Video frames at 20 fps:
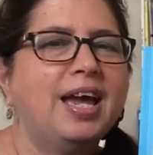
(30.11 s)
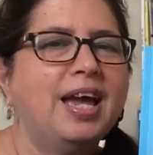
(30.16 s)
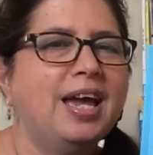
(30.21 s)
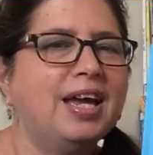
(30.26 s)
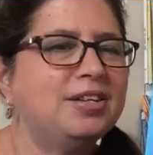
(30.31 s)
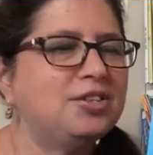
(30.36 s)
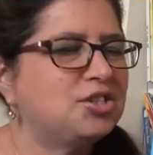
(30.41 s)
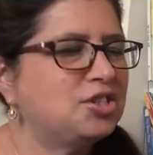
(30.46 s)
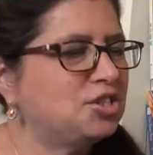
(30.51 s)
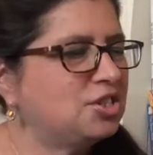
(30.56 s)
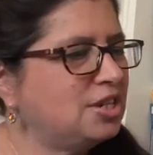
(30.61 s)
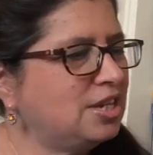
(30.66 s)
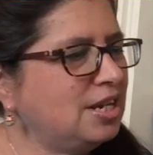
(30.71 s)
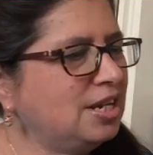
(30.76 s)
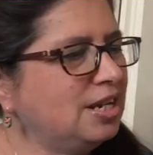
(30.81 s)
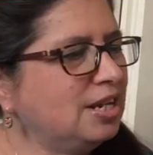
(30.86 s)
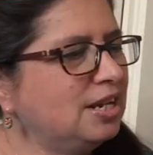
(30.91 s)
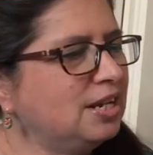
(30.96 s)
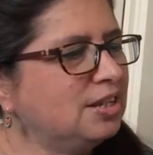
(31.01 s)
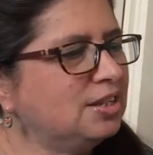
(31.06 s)
And
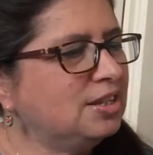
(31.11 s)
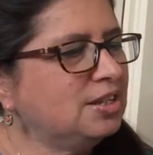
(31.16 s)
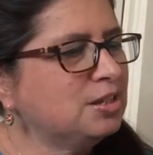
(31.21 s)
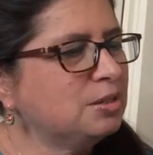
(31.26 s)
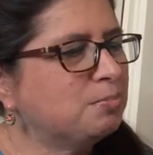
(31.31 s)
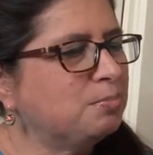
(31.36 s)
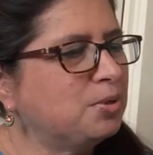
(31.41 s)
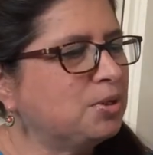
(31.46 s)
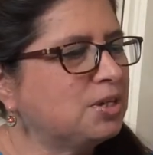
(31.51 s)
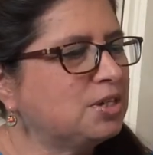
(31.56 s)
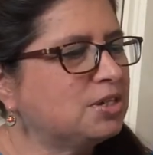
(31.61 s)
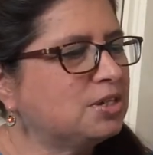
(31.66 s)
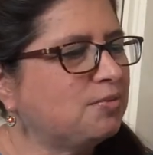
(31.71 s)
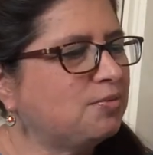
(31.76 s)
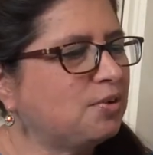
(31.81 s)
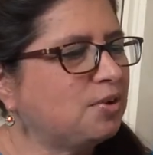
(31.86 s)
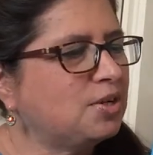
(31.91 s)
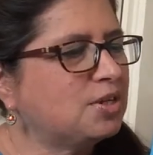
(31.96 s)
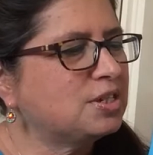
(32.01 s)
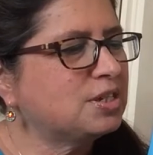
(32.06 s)
this book is a
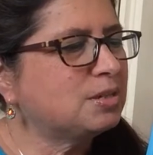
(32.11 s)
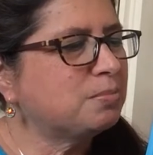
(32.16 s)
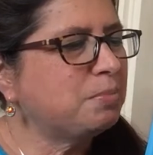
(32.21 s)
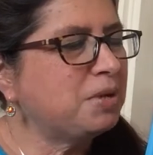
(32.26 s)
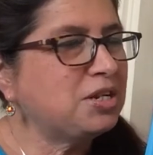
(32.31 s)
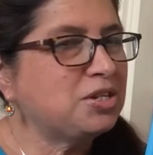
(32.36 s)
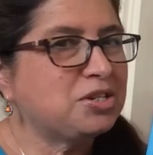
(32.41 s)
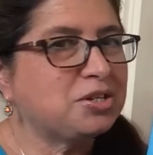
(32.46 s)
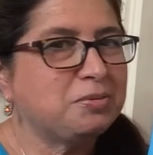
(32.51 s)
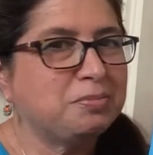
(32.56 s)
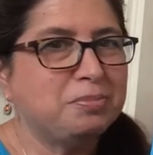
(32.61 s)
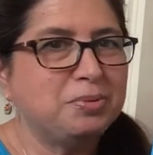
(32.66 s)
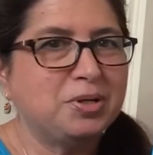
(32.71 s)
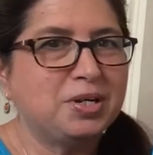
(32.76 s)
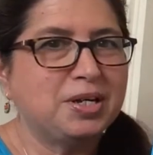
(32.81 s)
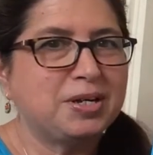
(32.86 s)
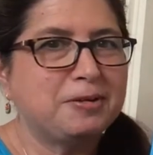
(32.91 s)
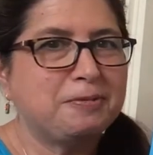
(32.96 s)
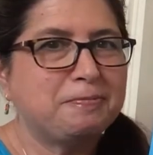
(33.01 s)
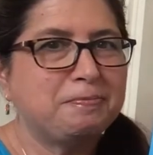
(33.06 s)
very special
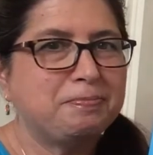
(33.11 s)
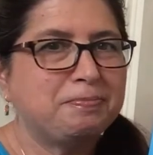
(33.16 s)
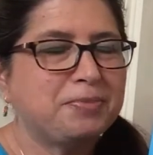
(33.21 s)
book